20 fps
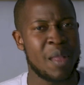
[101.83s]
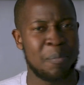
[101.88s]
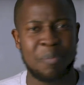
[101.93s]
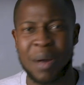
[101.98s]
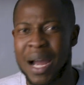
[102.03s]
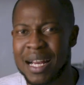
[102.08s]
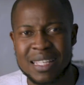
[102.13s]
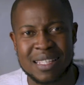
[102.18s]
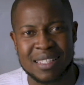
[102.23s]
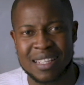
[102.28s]

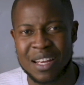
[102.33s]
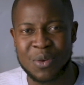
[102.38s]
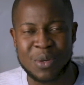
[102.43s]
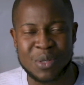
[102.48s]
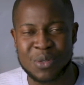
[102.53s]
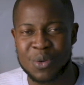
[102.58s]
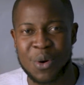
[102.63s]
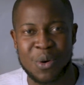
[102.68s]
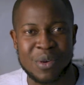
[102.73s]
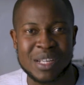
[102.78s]
parties are not
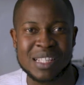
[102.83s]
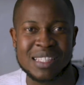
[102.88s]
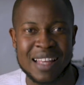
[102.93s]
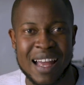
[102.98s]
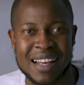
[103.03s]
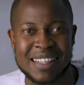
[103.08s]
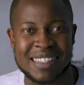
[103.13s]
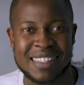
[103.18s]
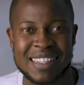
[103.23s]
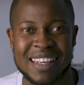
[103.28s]
always
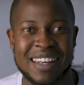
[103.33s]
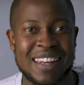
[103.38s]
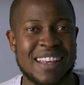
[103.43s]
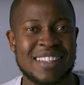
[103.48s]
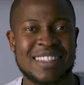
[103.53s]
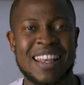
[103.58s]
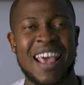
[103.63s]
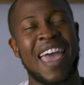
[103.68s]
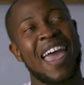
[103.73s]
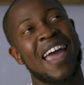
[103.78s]
that serious,
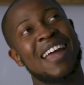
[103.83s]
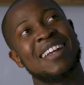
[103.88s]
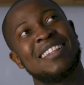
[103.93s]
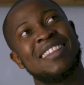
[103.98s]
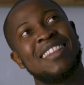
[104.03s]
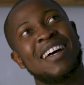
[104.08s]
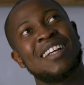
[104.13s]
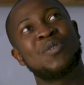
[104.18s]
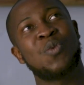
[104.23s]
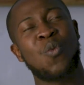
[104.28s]
and
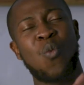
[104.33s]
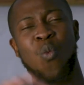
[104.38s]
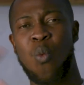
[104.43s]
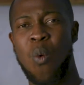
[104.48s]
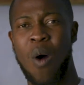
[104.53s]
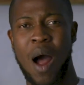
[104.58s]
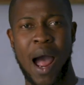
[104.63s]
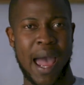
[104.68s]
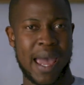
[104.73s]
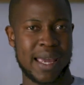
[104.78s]
that
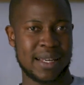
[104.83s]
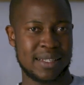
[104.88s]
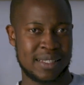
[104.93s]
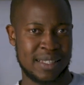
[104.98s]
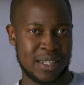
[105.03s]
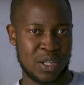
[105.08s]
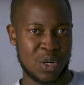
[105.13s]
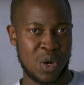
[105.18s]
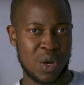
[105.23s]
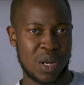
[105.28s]
wide
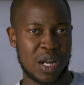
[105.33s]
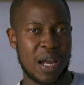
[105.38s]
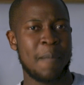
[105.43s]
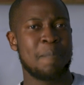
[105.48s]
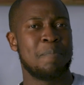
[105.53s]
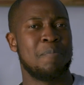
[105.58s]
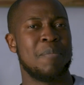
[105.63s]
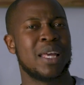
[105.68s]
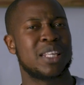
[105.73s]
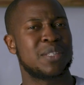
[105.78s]
look
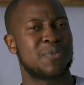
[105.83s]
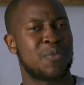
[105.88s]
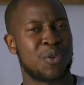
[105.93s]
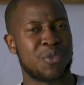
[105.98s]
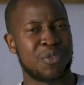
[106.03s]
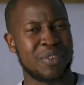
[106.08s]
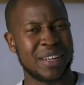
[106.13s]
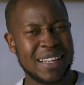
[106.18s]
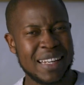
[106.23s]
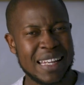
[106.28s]
makes for
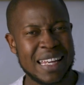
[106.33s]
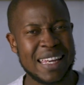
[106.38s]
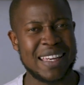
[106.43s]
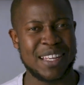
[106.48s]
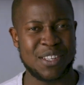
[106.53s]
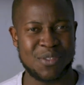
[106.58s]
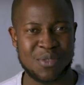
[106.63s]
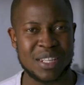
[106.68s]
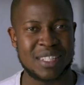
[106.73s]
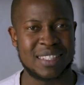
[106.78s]
really
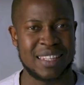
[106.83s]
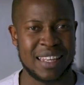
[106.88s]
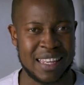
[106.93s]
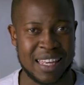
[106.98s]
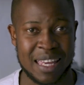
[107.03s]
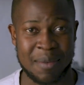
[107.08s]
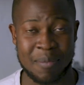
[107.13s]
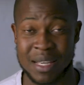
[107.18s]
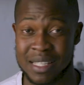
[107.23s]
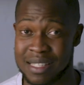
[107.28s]
interesting
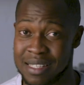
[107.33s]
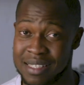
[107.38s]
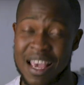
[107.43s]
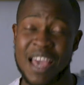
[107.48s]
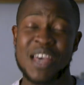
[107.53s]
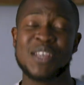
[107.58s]
images.